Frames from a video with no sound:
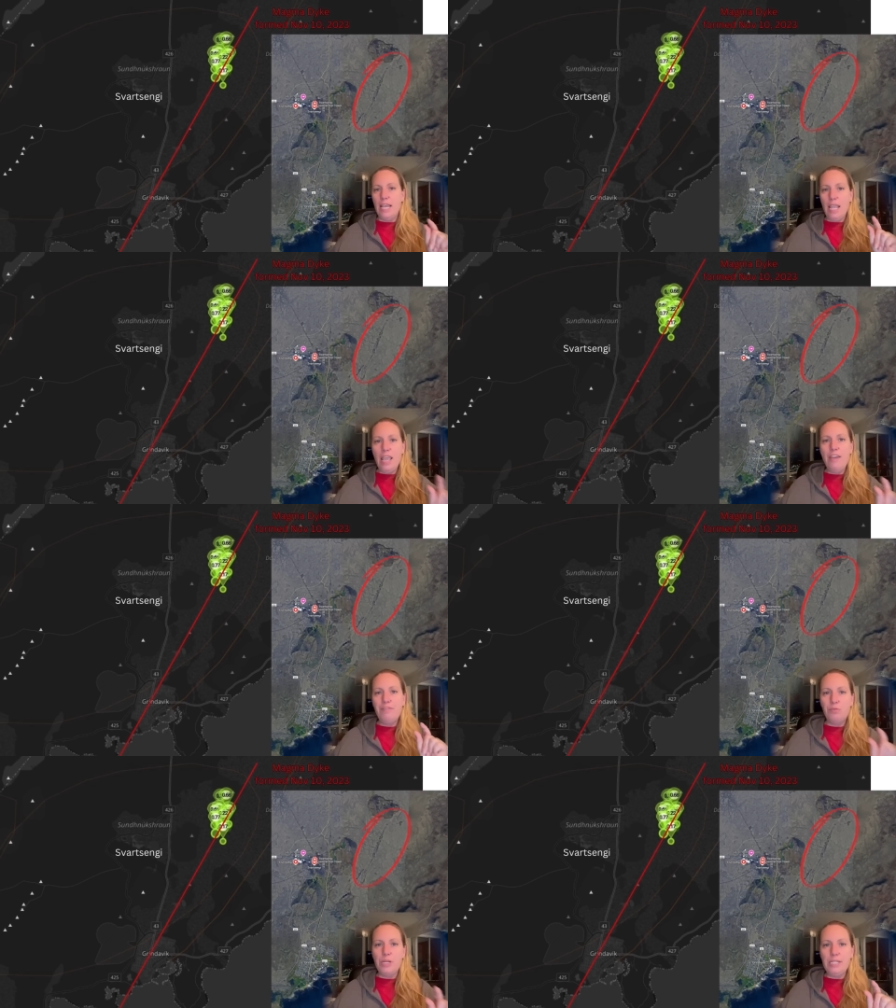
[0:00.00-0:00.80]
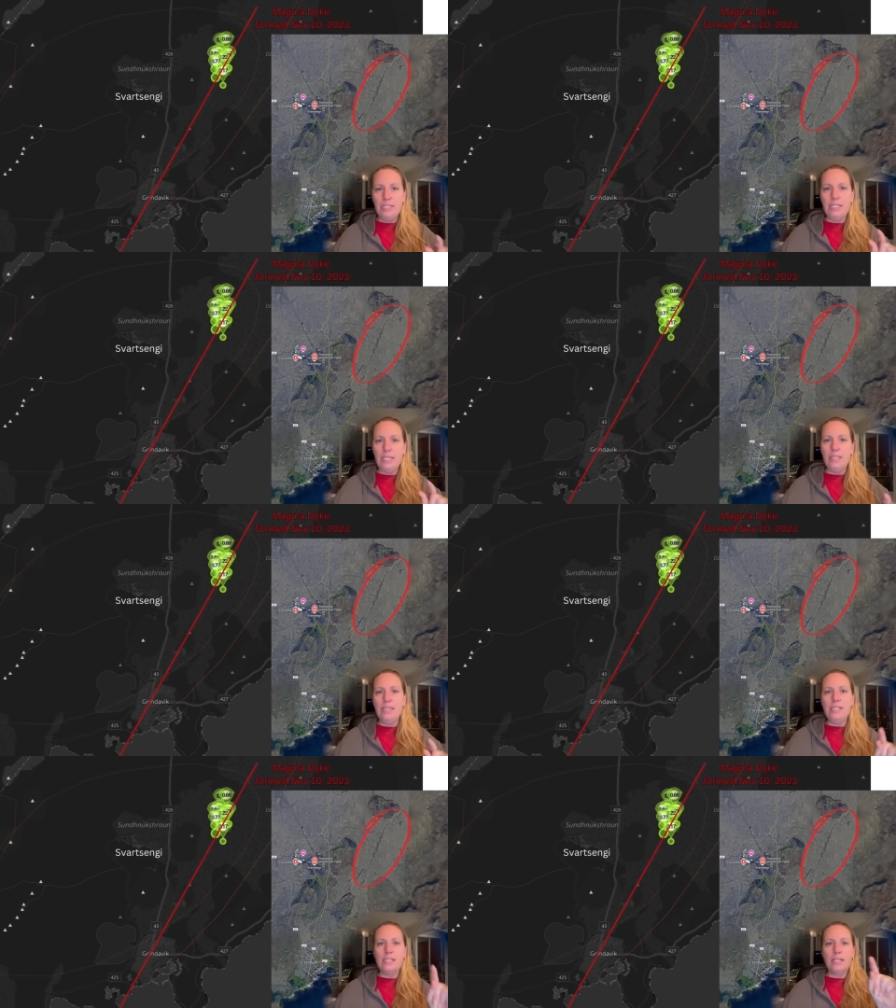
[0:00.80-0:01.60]
if we see
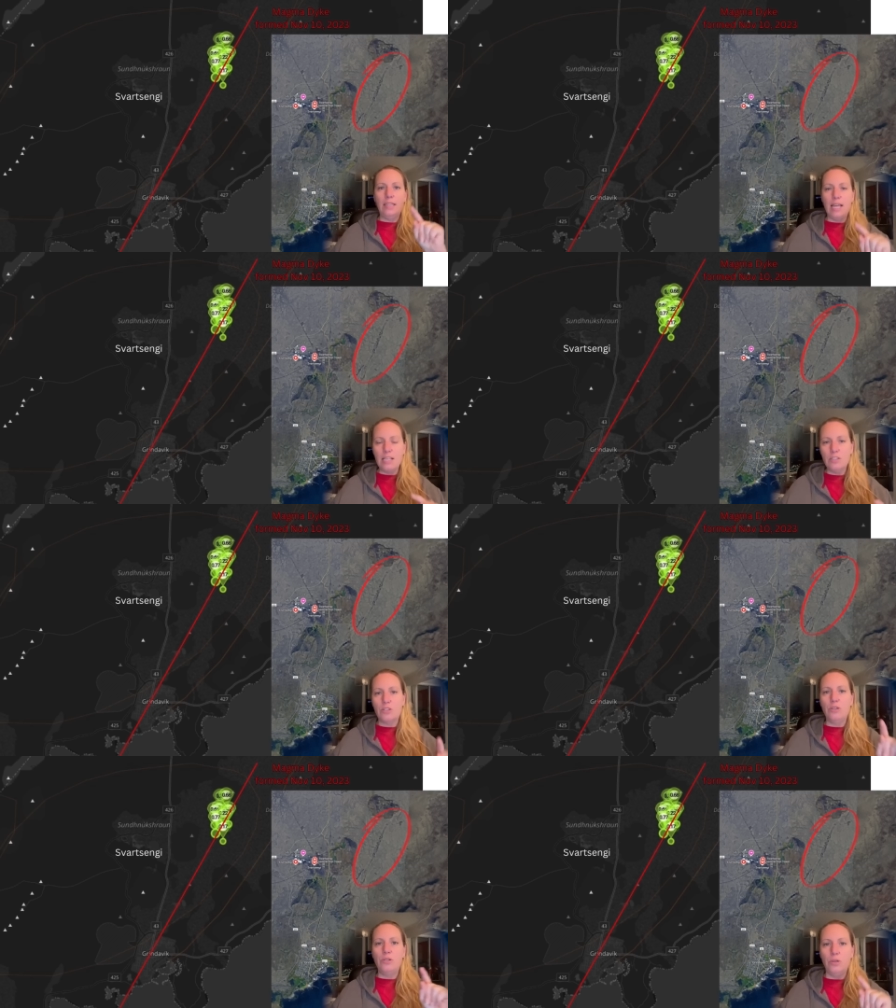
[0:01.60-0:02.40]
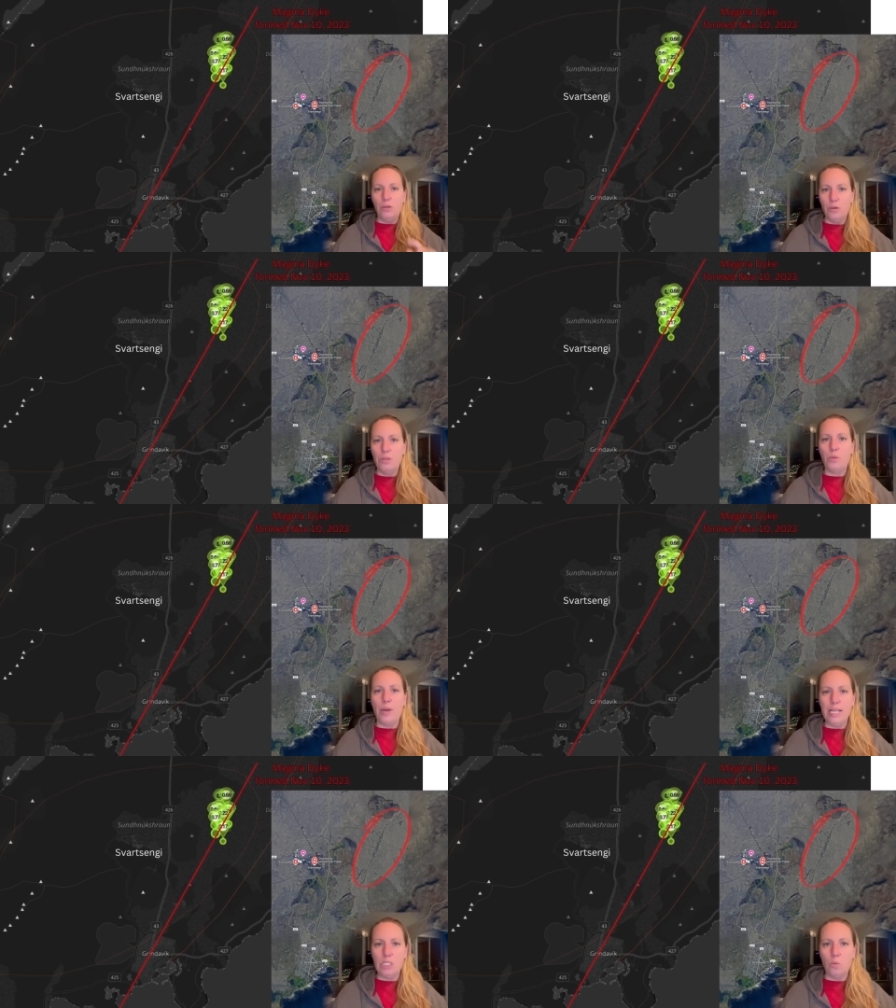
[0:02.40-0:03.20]
these clustered
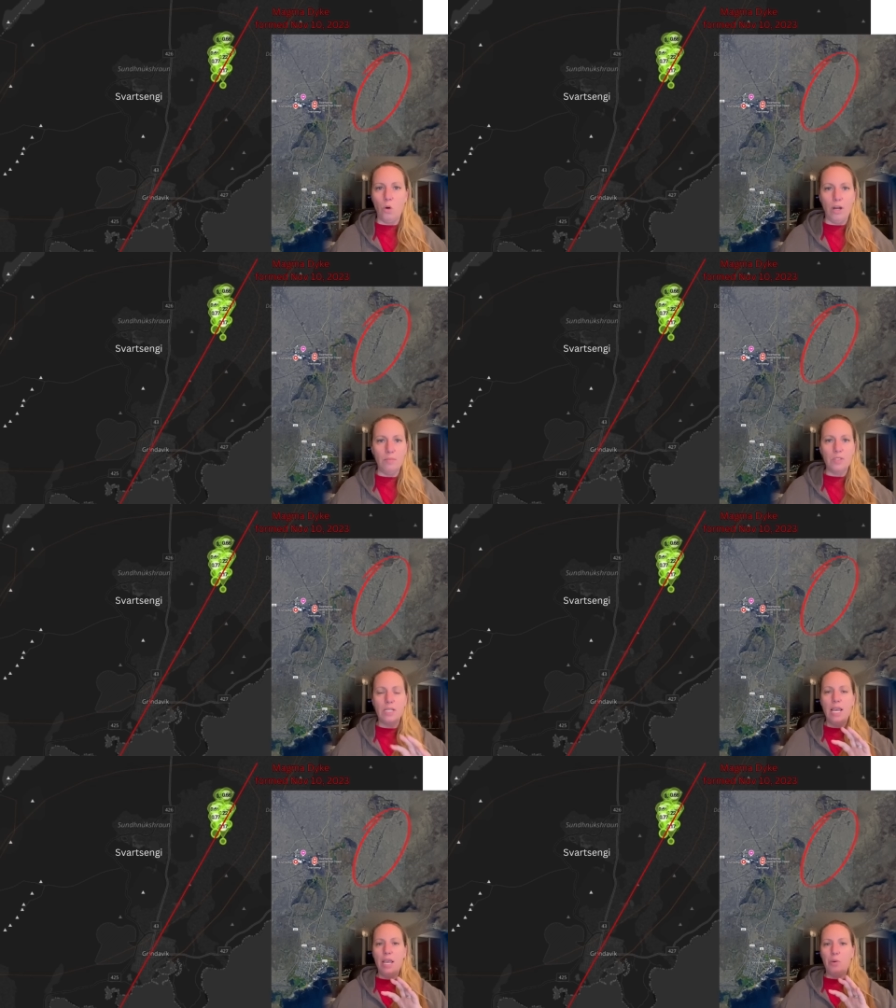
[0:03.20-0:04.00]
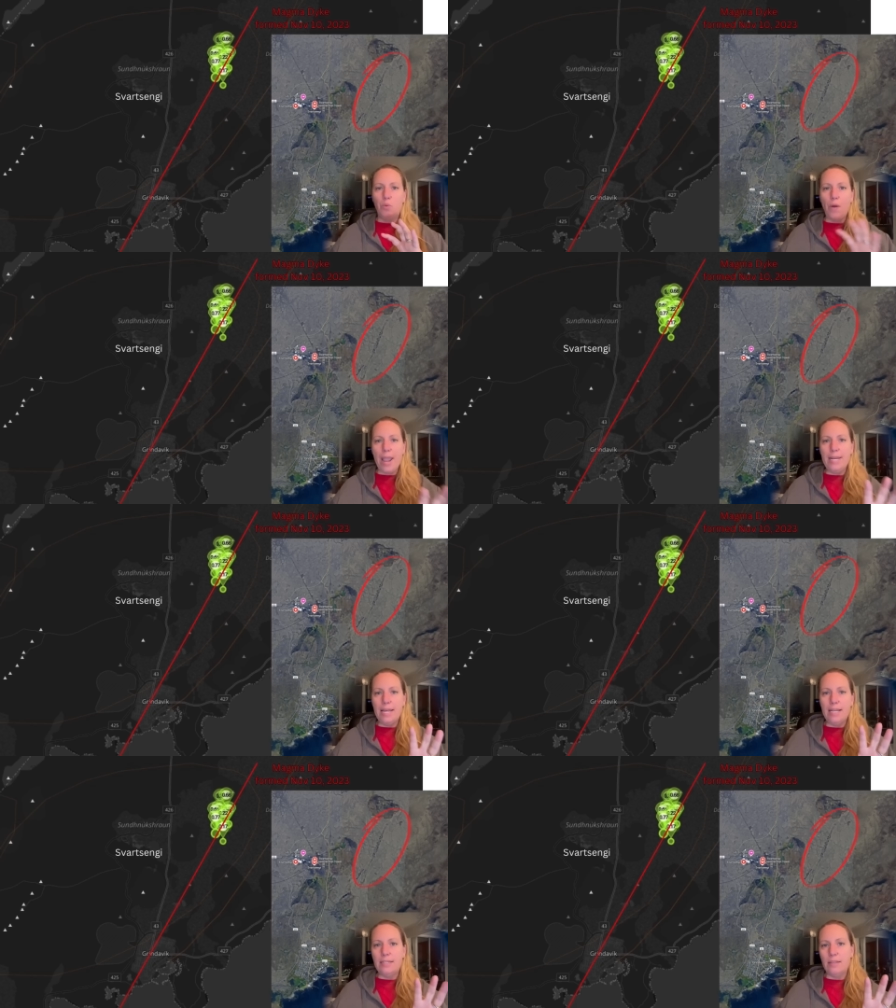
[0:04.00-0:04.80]
earthquake swarms right
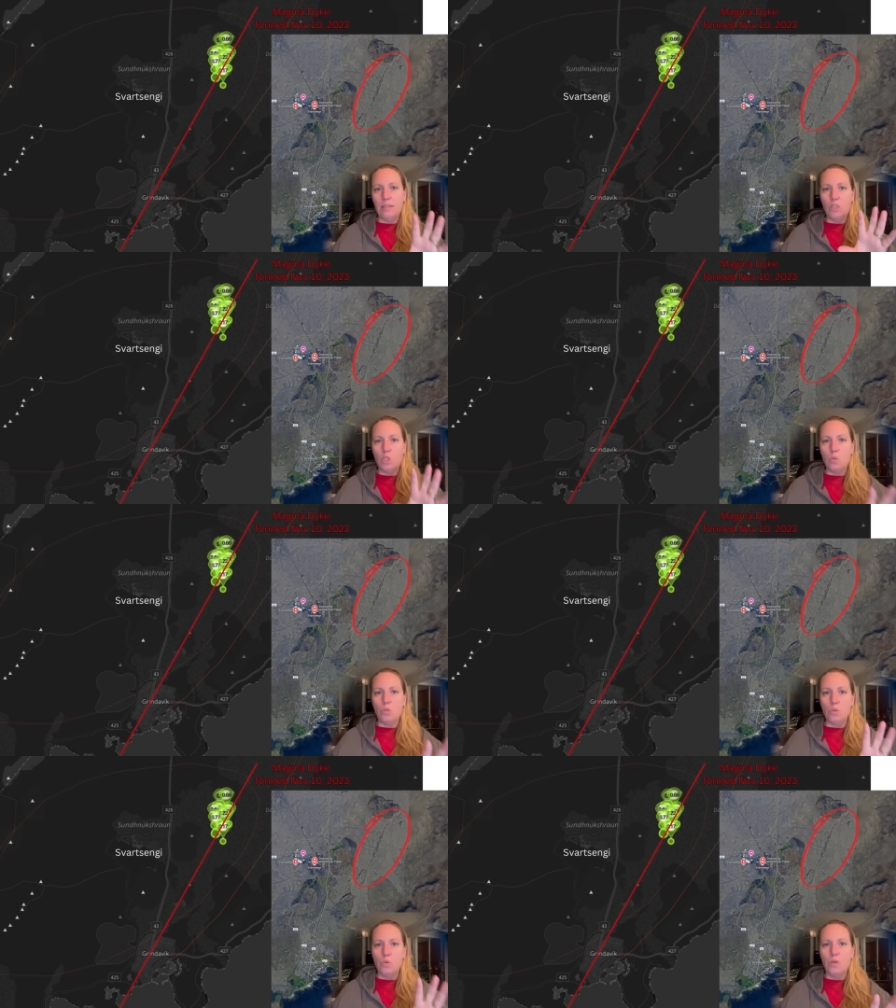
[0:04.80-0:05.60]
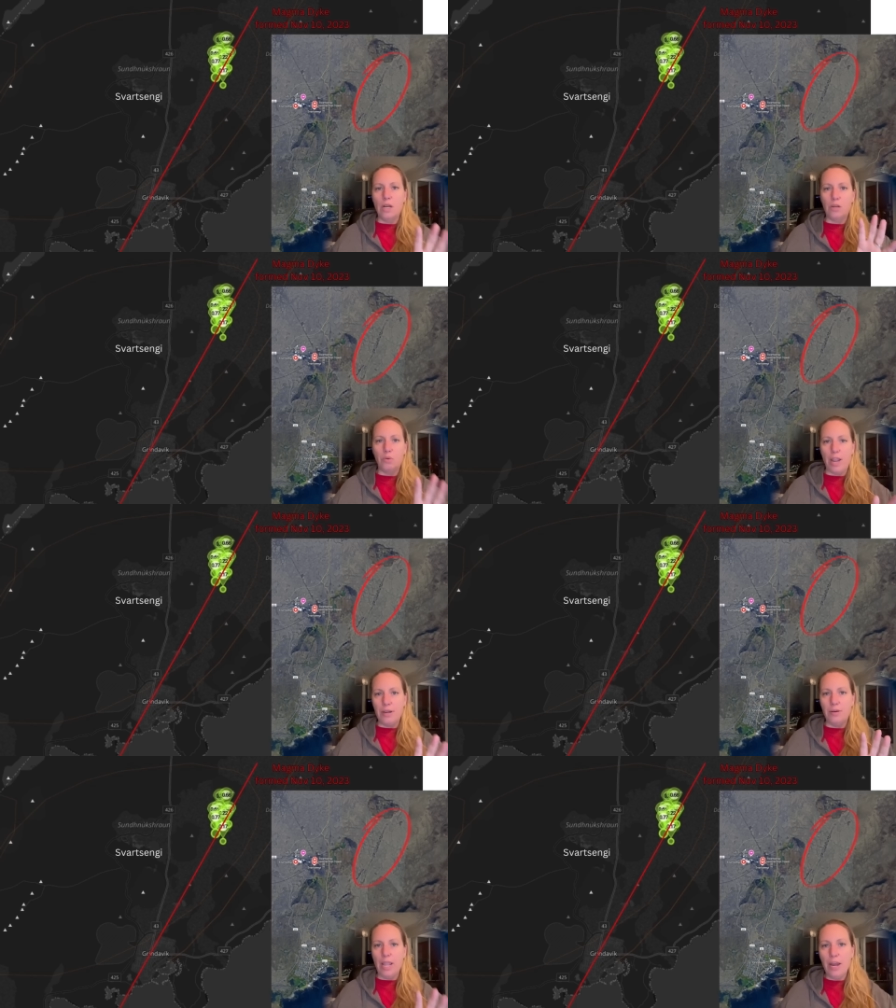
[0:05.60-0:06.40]
at the Sundhnúka
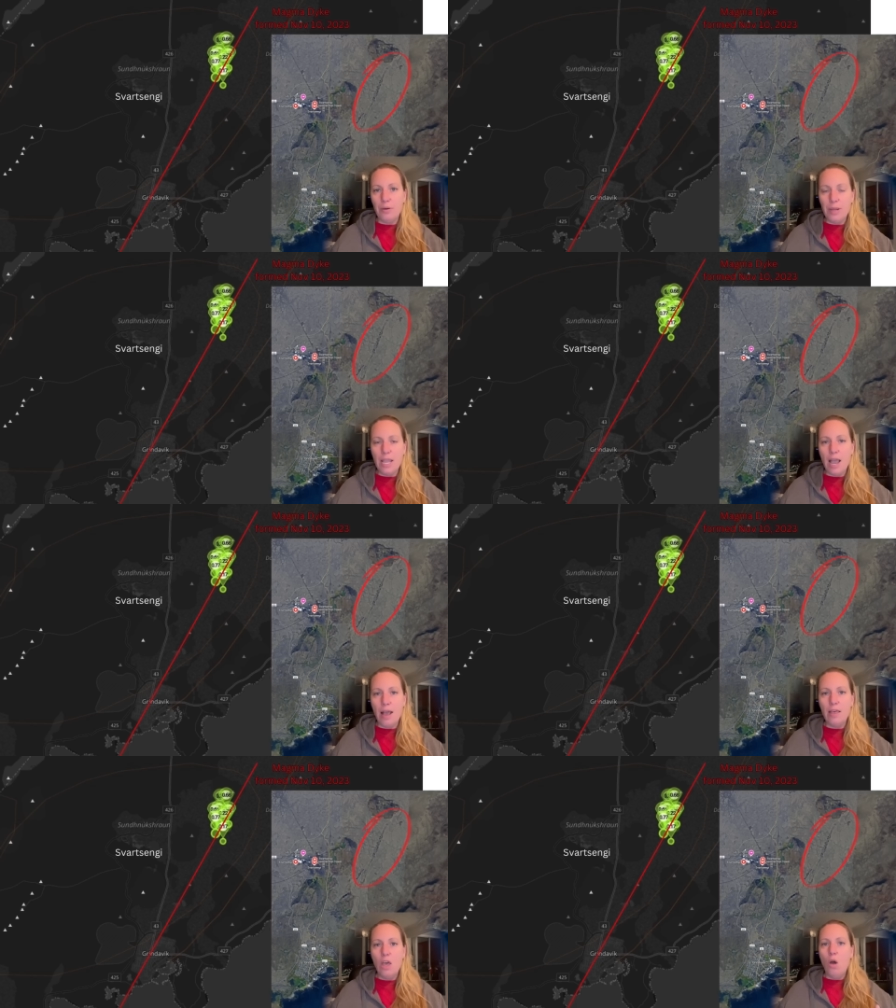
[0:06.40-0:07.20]
crater area